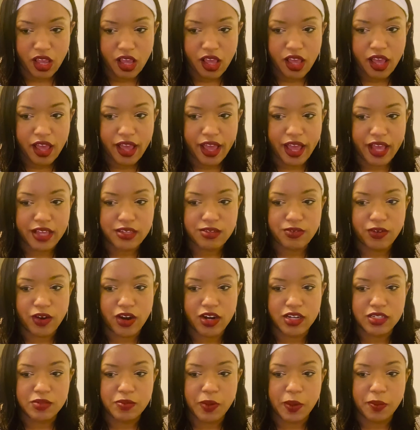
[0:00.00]
As far
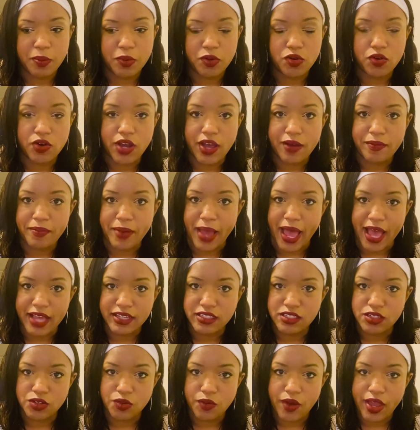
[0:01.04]
as people who have
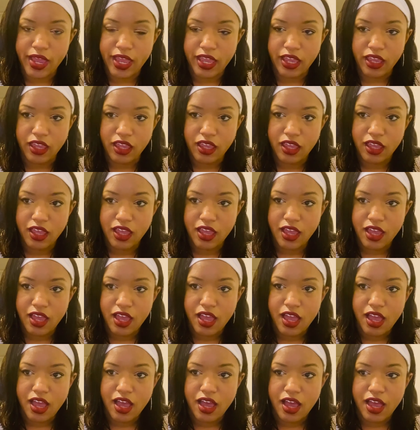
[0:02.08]
passed away
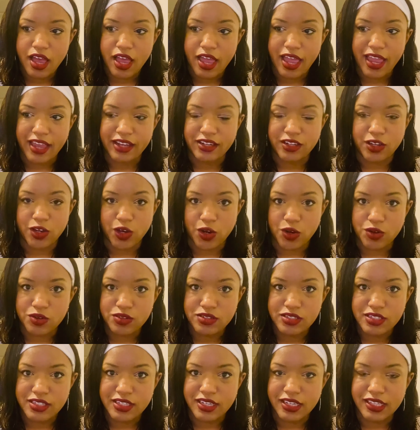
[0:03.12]
and
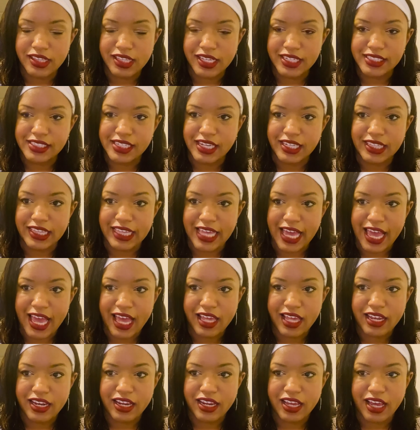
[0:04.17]
ghosts and things like that,
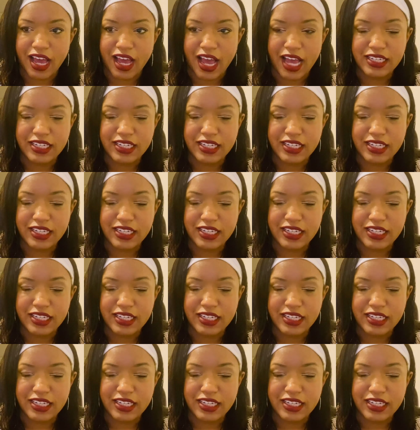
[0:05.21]
I